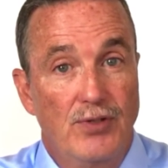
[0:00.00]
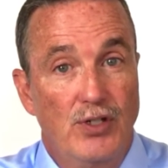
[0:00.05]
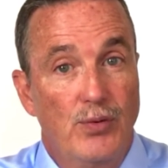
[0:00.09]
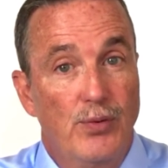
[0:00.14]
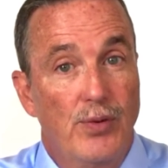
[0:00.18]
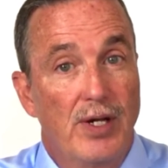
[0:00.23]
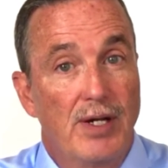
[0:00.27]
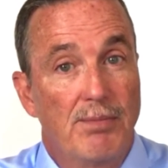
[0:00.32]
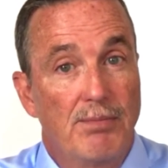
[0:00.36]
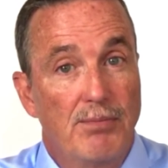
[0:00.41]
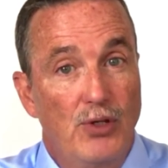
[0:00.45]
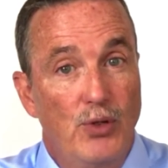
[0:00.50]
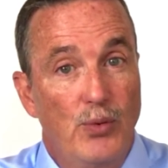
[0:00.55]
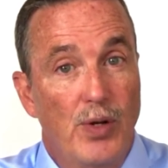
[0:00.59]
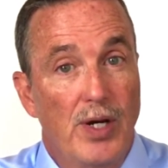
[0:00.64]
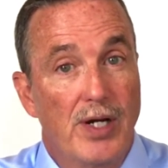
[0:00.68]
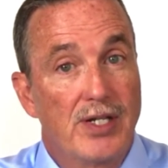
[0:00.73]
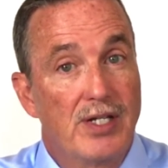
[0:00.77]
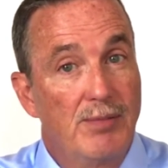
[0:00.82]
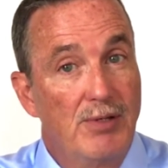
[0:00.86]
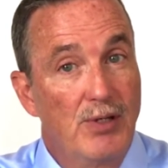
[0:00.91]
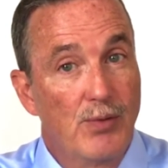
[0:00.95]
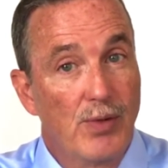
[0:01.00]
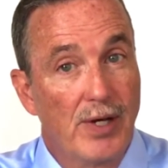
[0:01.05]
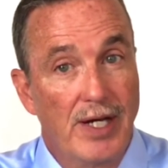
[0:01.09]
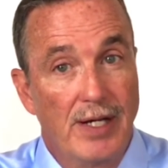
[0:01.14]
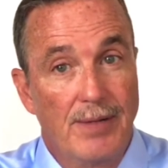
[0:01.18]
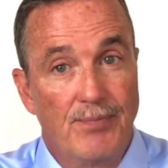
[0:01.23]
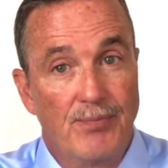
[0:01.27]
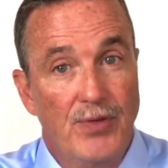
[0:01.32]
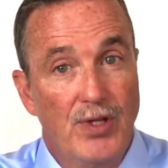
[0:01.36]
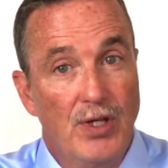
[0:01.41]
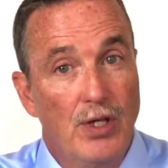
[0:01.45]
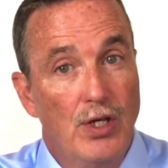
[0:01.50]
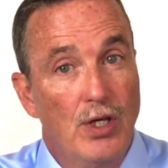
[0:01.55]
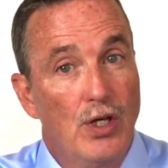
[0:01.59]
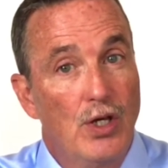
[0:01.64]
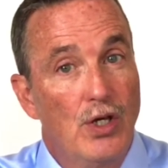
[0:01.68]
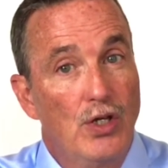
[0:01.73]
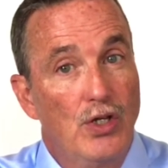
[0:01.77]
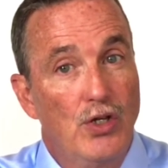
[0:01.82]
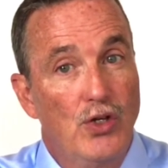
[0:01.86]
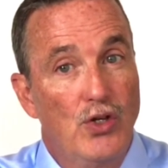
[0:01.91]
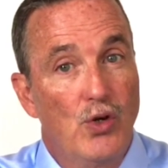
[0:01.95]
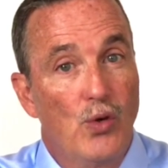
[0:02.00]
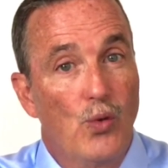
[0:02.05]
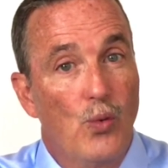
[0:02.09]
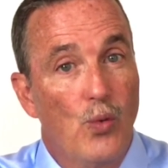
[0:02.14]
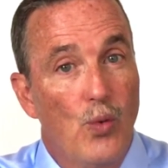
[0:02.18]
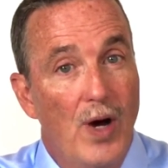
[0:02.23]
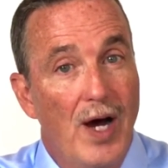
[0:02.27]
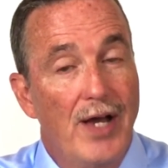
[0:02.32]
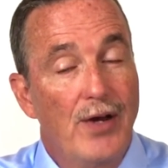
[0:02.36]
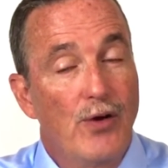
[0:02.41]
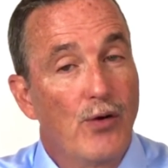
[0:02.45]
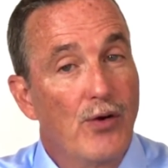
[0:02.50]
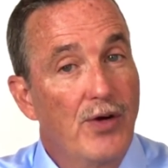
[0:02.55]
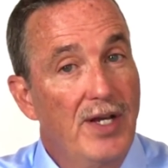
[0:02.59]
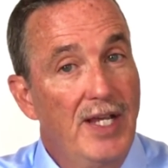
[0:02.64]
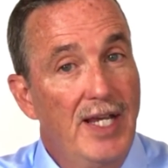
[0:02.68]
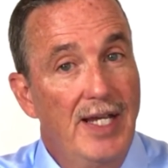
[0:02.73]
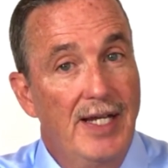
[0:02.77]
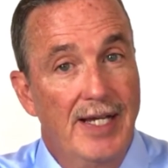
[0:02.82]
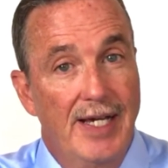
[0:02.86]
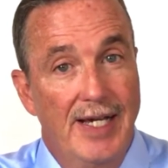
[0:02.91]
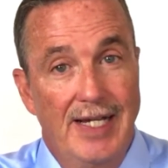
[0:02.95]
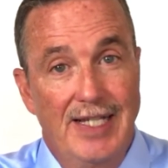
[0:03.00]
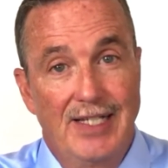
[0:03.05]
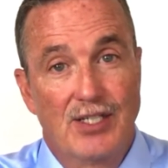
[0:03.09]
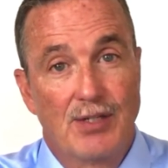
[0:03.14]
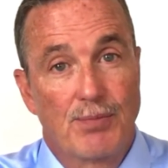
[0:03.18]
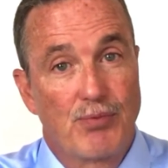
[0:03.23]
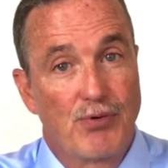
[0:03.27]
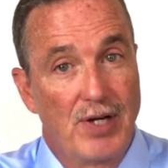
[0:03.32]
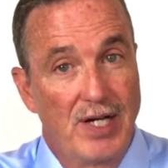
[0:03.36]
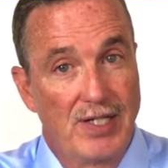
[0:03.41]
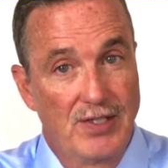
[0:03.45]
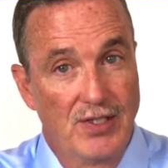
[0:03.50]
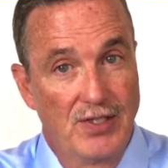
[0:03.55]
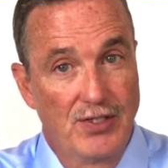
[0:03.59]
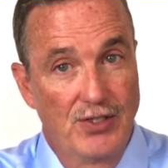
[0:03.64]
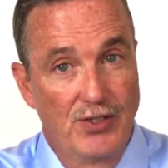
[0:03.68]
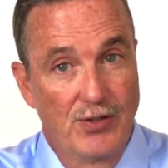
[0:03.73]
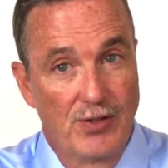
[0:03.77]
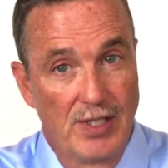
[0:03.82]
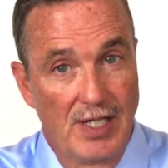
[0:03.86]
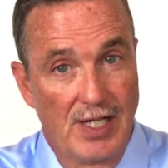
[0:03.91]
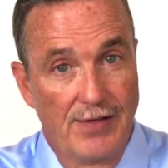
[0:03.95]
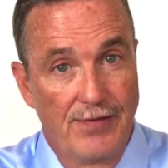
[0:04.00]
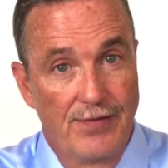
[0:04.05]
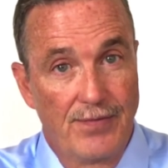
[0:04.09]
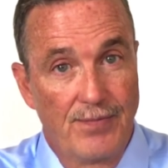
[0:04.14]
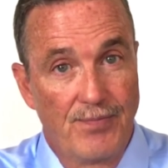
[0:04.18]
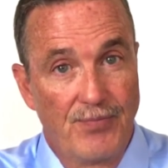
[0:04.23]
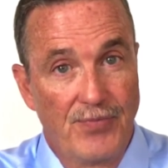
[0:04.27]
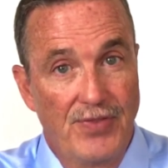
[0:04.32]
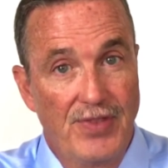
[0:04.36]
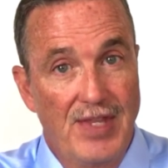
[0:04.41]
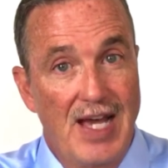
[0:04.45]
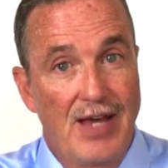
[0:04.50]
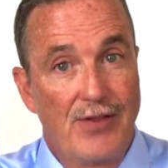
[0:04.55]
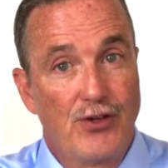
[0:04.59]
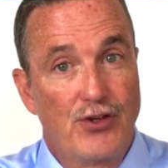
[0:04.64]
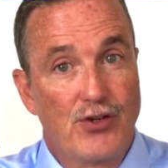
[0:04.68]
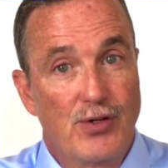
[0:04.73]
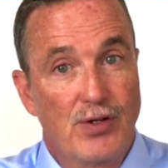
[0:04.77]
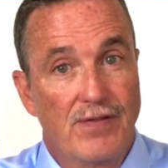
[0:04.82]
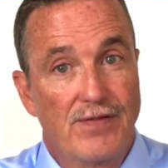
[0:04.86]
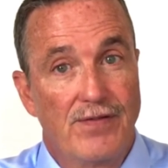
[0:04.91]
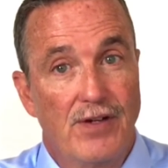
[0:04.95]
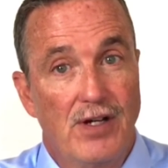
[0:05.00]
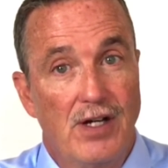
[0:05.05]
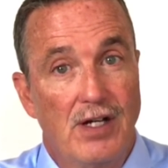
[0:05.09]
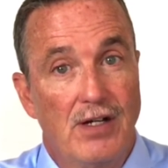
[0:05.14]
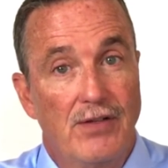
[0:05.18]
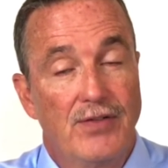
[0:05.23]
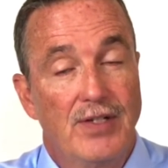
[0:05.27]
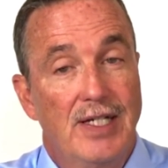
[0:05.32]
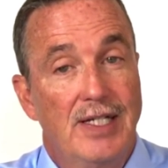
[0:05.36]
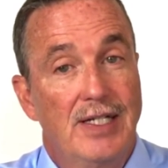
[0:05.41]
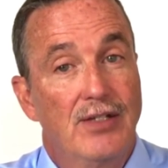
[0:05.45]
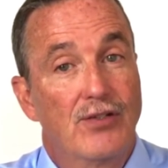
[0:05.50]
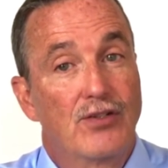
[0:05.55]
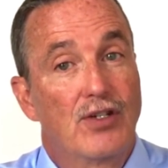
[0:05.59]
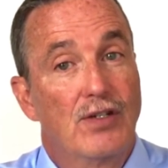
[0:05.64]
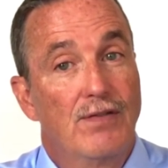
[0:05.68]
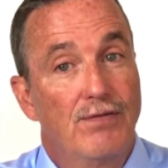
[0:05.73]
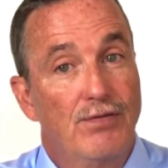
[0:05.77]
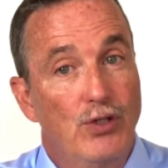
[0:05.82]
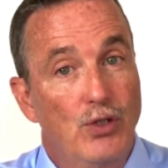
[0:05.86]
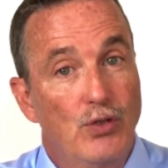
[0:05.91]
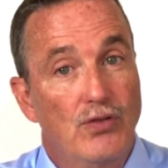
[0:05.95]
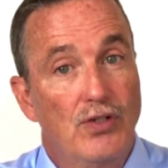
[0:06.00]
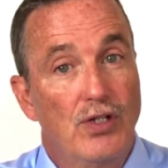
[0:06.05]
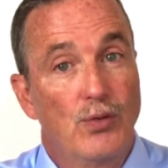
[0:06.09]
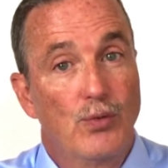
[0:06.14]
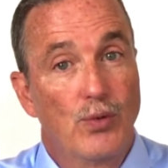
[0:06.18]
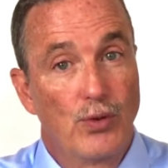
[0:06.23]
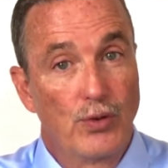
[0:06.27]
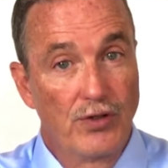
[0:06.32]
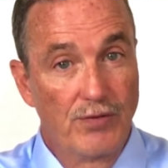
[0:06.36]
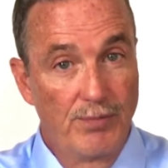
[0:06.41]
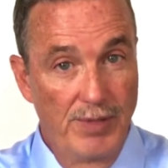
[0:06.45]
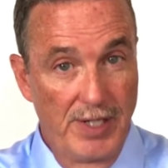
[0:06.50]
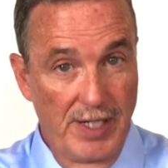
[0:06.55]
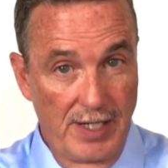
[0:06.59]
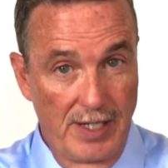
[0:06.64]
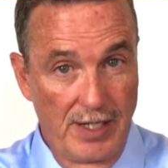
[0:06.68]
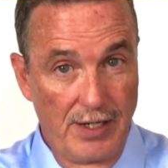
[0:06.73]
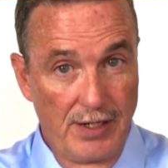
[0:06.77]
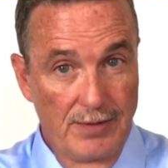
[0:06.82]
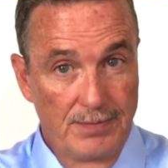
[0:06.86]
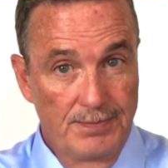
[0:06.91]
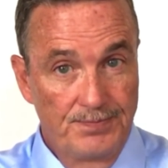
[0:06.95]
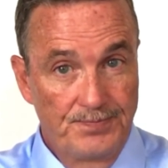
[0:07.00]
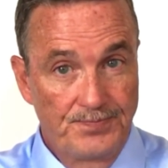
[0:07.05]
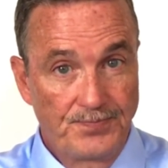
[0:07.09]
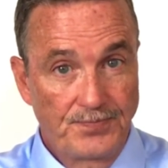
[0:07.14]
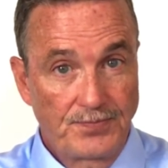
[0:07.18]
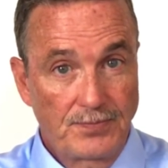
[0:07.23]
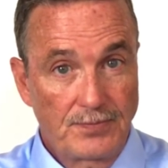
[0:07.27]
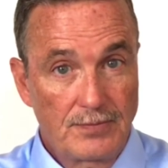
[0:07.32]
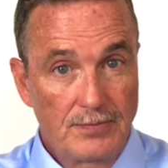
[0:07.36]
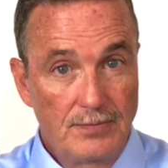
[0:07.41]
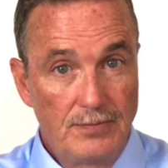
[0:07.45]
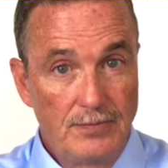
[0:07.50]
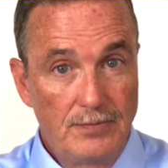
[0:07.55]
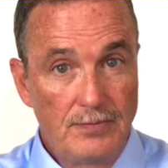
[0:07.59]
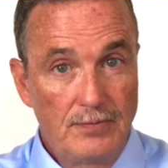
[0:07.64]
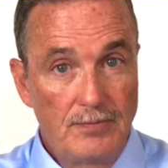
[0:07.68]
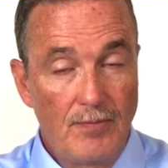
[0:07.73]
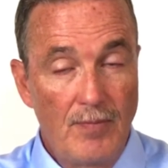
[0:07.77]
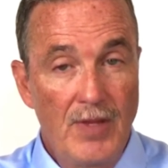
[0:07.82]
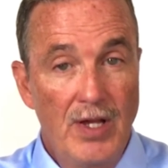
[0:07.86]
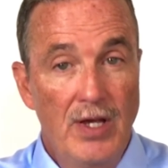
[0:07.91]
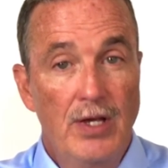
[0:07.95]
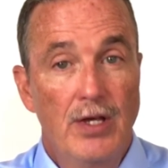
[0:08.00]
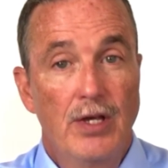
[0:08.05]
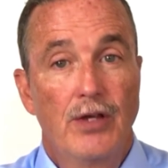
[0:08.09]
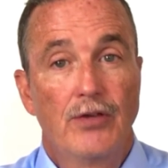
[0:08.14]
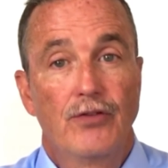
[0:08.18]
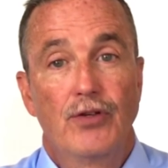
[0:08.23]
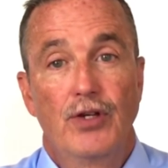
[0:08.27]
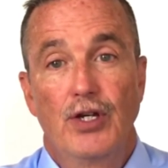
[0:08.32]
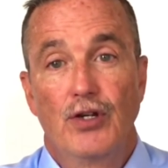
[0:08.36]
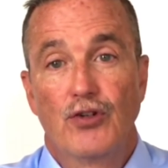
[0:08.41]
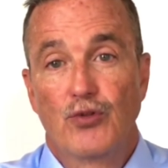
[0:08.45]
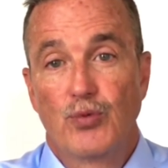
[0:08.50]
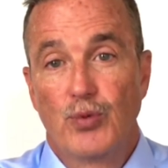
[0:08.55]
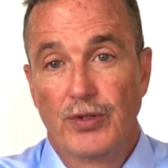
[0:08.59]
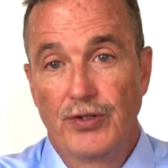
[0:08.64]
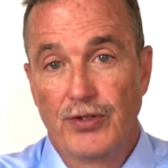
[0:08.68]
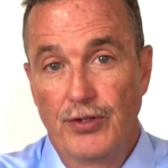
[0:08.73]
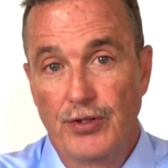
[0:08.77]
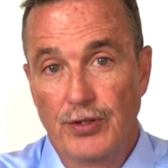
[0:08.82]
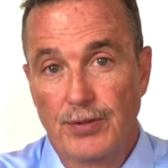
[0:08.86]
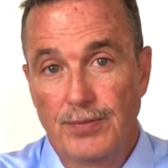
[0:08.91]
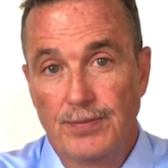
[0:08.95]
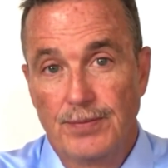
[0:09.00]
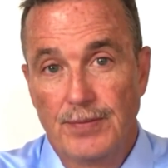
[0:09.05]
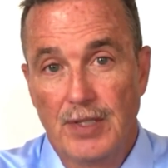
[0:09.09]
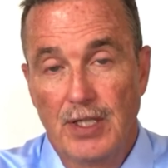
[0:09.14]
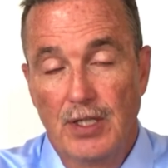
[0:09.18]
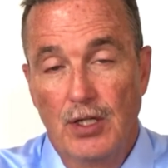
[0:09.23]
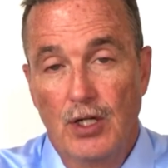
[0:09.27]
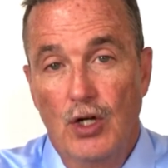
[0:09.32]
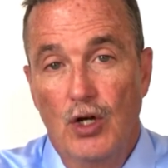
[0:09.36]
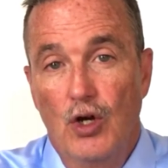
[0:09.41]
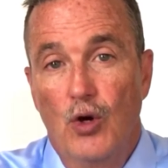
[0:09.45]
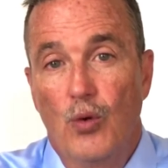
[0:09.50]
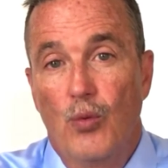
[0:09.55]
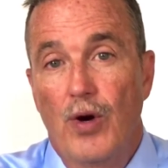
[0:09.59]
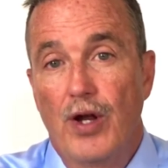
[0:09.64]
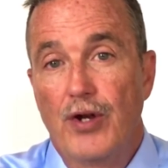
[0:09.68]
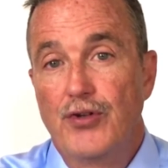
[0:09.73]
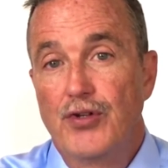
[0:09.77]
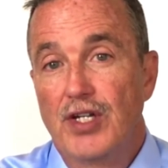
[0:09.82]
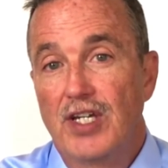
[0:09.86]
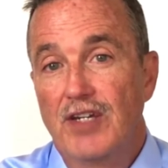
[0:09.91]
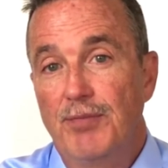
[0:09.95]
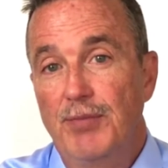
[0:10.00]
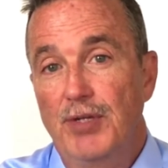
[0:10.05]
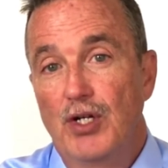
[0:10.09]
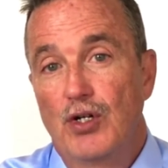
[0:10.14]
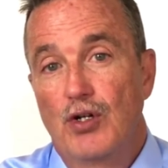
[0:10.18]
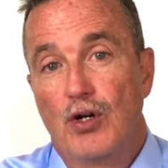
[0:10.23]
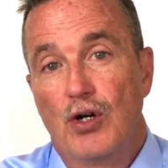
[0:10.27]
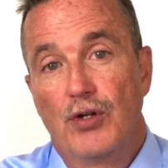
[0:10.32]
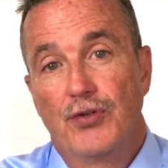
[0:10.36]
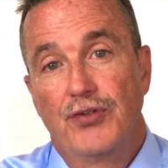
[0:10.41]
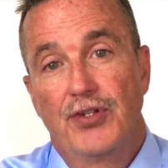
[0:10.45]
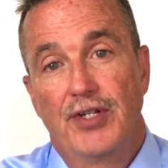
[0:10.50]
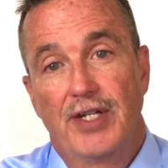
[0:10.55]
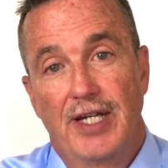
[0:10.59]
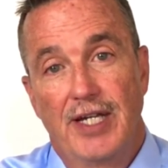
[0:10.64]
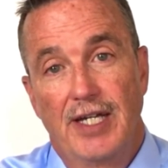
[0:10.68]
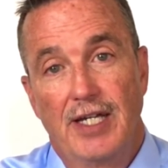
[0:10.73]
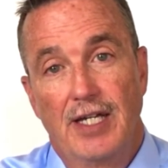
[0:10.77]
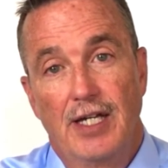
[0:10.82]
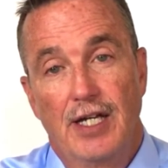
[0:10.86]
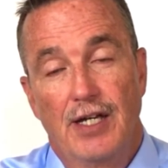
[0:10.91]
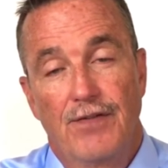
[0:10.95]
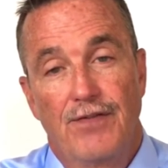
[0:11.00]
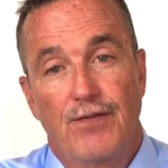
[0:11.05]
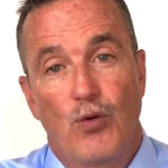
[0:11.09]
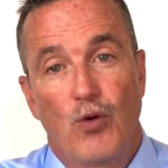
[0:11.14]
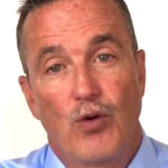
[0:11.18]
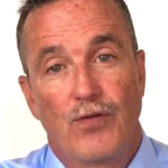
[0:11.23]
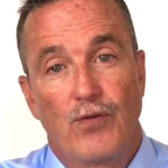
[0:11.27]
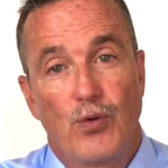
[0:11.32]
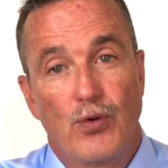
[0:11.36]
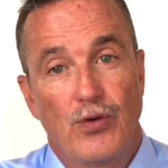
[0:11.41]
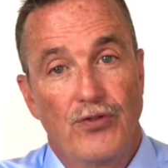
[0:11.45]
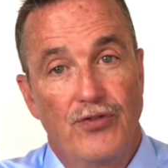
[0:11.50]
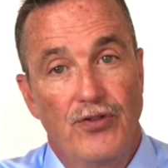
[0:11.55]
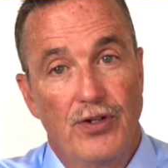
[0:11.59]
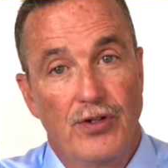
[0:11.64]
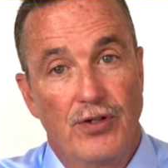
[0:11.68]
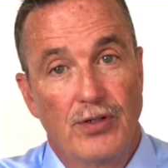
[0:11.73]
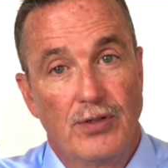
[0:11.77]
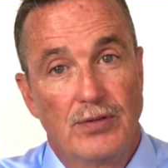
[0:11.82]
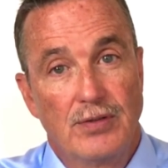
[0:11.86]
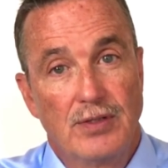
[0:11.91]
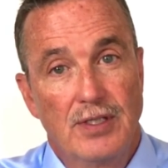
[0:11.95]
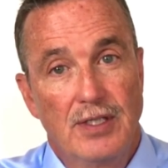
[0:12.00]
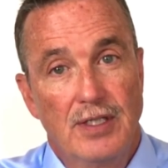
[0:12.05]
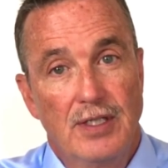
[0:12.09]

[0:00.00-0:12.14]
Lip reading: You want it to be right. You don't want or need any surprises in your life now that you're involved in this confusing world of Medicare. So here's what to do. Why don't you give me a call today at 440-549-7800.